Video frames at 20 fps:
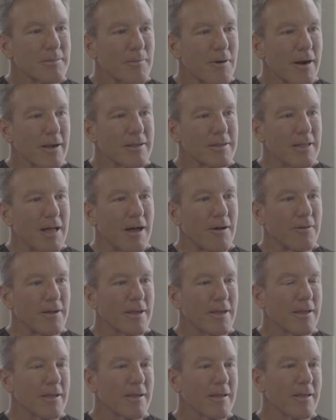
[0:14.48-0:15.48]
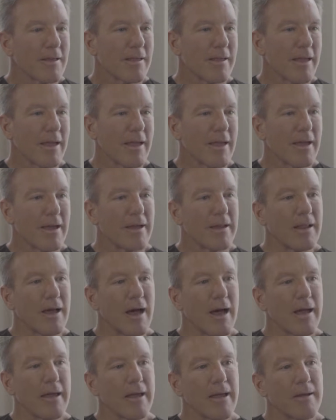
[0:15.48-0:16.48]
Mark Lowney, and
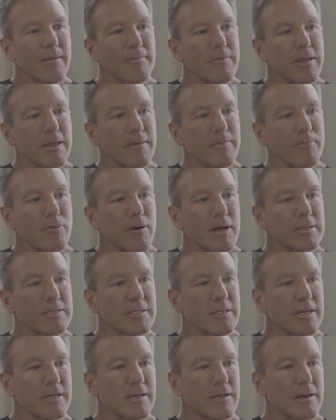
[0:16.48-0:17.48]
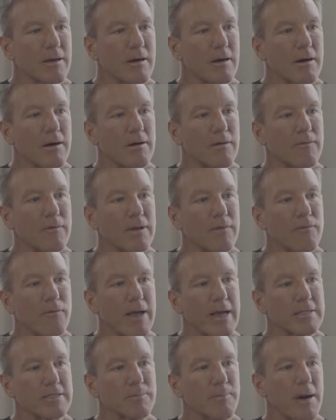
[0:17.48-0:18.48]
I am the president of
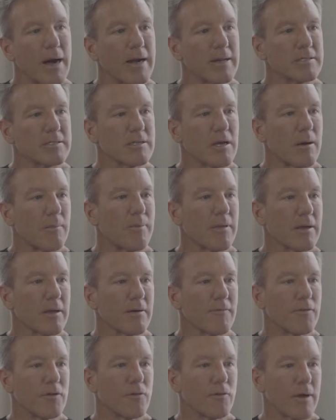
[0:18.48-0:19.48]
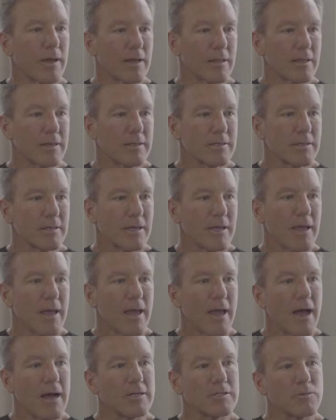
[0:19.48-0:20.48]
Advanced Body Sculpting of New England,
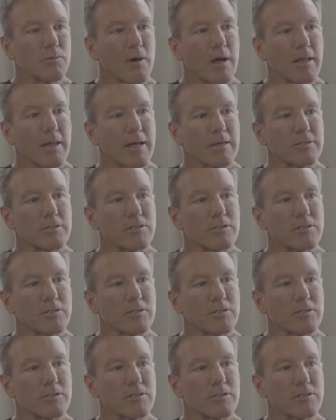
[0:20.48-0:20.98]
as well as